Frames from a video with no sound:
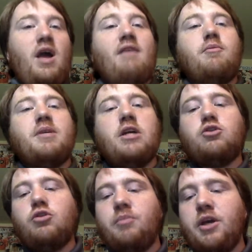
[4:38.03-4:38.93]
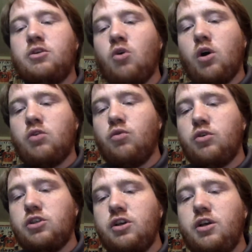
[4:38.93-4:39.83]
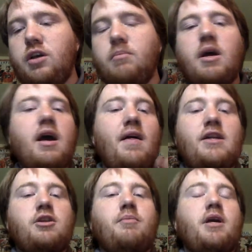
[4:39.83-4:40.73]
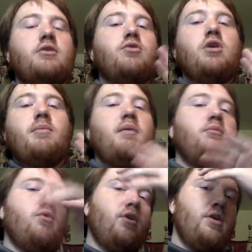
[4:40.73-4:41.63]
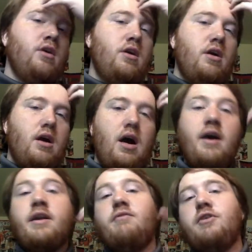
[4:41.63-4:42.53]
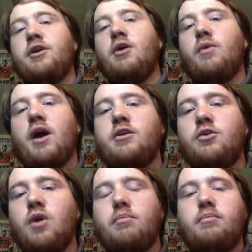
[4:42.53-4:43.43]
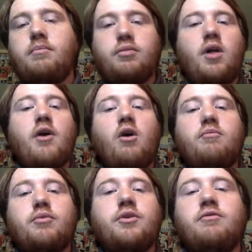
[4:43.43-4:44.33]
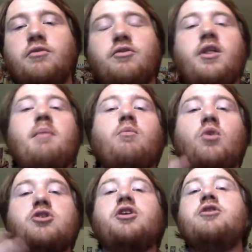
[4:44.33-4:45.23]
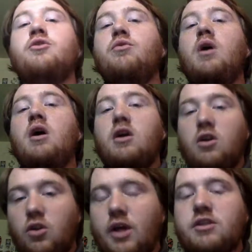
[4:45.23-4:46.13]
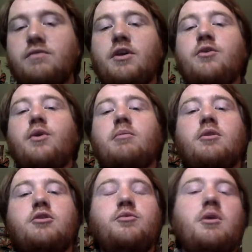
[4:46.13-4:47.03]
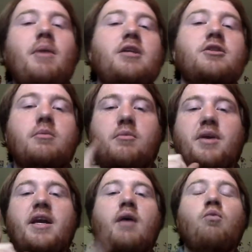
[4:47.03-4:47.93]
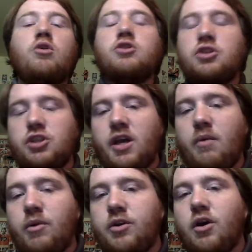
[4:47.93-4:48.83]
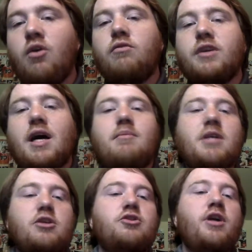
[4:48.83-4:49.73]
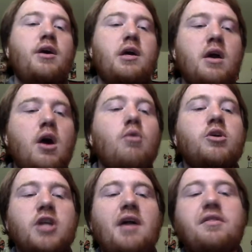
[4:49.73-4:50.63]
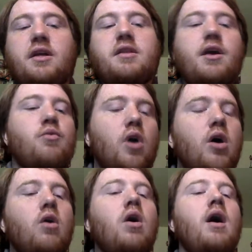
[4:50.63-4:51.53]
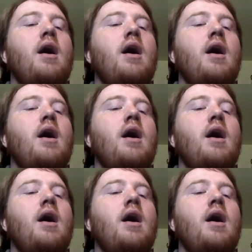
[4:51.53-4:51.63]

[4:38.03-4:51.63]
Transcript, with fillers: have the potential to be a dark horse team, and that's something I'll talk about more uh, in a video when I do a playoff preview for them once they do clinch, if they do end up clinching with their magic number being at one since the game went into overtime yesterday, which I think they will.